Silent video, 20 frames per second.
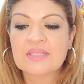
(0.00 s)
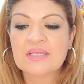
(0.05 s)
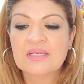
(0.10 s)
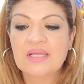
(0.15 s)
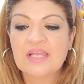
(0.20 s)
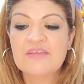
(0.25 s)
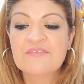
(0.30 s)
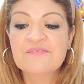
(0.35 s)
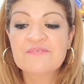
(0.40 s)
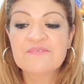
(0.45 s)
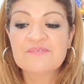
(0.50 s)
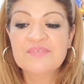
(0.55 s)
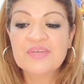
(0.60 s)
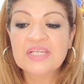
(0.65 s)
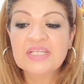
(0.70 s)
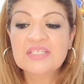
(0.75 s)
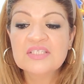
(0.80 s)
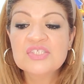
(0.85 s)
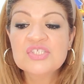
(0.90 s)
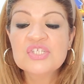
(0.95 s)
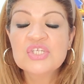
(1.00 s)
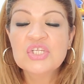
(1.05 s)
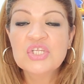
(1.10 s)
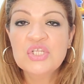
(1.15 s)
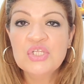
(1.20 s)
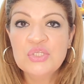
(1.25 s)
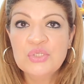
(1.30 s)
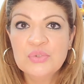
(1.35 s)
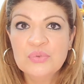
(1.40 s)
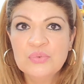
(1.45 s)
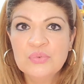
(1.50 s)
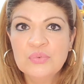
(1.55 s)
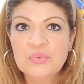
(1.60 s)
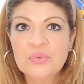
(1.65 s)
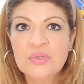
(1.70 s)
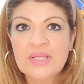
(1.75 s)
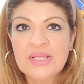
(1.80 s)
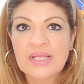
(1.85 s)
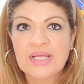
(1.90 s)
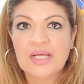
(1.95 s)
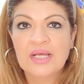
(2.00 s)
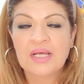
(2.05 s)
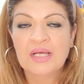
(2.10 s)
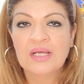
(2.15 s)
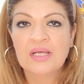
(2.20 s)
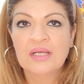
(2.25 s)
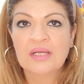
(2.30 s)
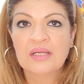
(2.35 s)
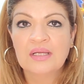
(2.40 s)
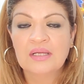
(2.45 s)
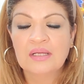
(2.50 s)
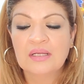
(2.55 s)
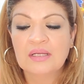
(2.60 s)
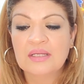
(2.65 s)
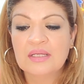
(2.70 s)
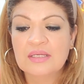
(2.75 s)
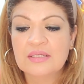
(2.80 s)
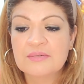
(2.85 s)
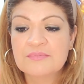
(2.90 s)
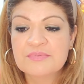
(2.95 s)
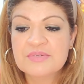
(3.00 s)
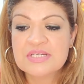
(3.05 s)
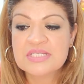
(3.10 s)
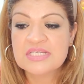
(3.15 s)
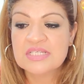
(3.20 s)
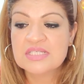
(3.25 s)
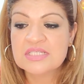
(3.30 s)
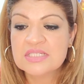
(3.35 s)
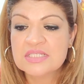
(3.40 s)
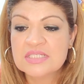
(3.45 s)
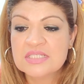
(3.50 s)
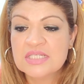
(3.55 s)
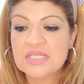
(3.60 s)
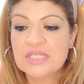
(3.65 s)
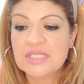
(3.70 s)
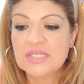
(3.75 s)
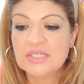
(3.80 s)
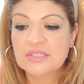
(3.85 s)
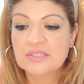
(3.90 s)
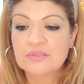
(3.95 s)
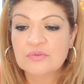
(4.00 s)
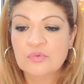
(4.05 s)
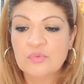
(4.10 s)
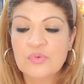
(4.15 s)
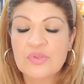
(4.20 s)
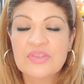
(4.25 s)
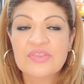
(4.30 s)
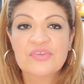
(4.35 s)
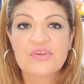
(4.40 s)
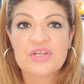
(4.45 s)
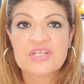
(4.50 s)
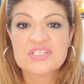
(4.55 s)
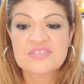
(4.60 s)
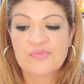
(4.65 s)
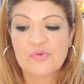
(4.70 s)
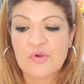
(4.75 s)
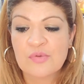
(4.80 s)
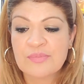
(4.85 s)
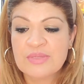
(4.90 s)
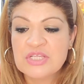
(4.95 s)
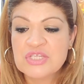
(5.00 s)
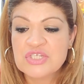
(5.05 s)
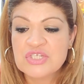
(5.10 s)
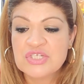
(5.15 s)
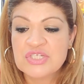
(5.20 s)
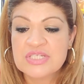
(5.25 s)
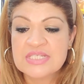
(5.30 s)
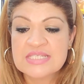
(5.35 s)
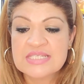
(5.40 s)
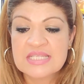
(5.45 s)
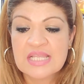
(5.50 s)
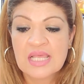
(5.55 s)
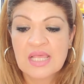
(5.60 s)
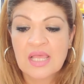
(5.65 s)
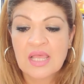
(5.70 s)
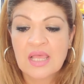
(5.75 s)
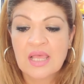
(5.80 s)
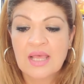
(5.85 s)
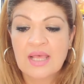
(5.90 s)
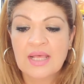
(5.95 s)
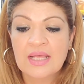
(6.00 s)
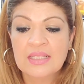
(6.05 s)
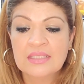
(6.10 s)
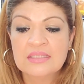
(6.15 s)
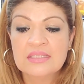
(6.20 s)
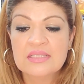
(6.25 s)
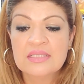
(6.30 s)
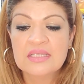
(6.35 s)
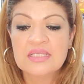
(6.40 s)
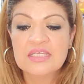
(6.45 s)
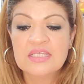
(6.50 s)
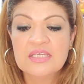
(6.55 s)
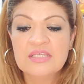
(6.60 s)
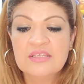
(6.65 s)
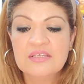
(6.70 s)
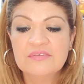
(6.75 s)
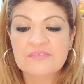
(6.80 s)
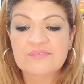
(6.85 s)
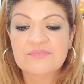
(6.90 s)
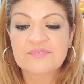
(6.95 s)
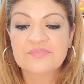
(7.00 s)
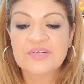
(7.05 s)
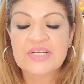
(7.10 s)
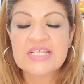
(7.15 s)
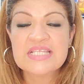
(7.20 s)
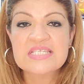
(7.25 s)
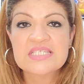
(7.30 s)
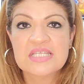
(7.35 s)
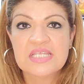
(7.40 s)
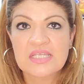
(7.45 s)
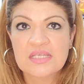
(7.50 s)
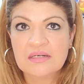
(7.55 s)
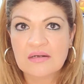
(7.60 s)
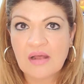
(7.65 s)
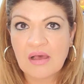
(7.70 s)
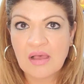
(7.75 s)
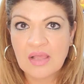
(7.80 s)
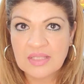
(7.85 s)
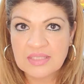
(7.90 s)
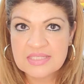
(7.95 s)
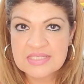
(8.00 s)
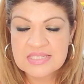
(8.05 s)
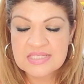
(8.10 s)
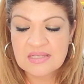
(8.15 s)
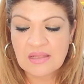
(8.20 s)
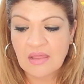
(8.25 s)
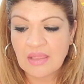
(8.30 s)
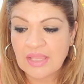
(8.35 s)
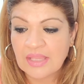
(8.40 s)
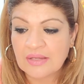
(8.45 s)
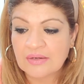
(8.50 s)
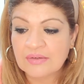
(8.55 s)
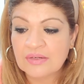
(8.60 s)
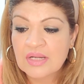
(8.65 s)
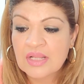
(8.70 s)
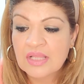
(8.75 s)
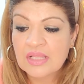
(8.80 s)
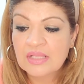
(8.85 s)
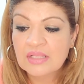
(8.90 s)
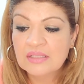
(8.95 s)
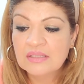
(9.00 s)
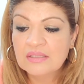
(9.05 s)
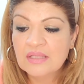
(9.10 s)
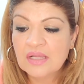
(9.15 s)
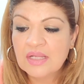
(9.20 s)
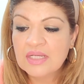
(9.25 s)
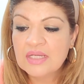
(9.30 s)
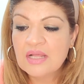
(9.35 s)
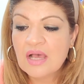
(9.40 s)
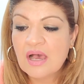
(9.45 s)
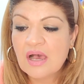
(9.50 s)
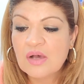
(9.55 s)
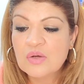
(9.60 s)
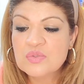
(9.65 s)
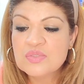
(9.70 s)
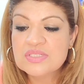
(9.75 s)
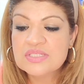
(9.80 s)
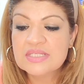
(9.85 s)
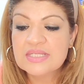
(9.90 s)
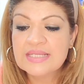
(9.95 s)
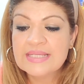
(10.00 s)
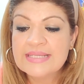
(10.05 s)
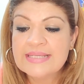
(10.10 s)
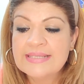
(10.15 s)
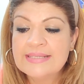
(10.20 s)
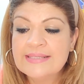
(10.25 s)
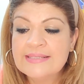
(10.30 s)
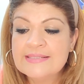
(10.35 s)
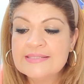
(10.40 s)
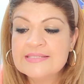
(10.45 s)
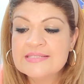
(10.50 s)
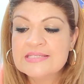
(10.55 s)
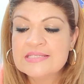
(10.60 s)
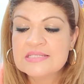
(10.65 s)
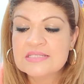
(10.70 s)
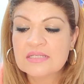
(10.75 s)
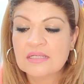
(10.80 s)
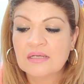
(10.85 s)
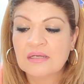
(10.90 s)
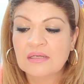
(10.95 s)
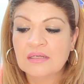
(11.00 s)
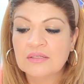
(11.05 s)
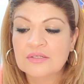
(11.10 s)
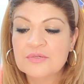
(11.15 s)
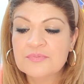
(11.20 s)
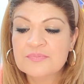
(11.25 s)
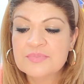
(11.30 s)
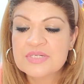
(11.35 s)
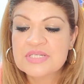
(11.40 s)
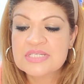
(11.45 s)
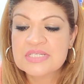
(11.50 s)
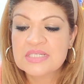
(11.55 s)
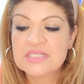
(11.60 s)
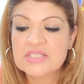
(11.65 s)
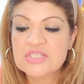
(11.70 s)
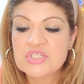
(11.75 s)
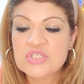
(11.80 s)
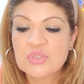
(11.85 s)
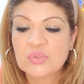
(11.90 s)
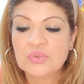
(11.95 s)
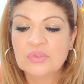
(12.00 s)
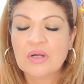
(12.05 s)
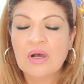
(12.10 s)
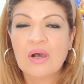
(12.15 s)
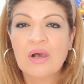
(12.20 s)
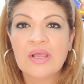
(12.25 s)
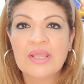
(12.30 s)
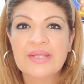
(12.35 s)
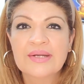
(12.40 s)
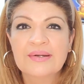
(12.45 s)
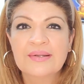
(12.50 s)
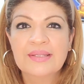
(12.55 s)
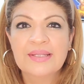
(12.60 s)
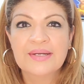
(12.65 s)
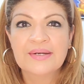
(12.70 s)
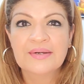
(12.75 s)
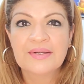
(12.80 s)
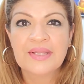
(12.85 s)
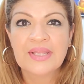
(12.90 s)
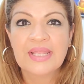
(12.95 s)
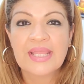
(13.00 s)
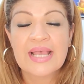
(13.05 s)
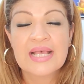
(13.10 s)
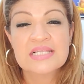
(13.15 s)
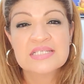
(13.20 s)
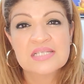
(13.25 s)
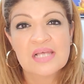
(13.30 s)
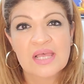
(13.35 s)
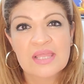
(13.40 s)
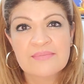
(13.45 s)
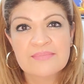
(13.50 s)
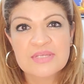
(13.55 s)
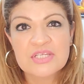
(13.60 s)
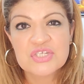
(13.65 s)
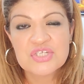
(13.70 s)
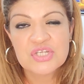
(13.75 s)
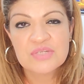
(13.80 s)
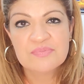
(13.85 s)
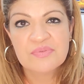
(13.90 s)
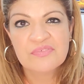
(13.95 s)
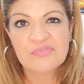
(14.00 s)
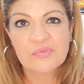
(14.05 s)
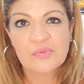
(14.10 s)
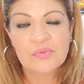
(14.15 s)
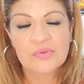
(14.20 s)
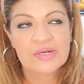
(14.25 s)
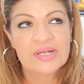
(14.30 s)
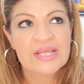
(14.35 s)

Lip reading: affect you, represented here with transformations. And the key phrase here, I desire. Ninth house, it's represent your higher learning, as I mentioned before.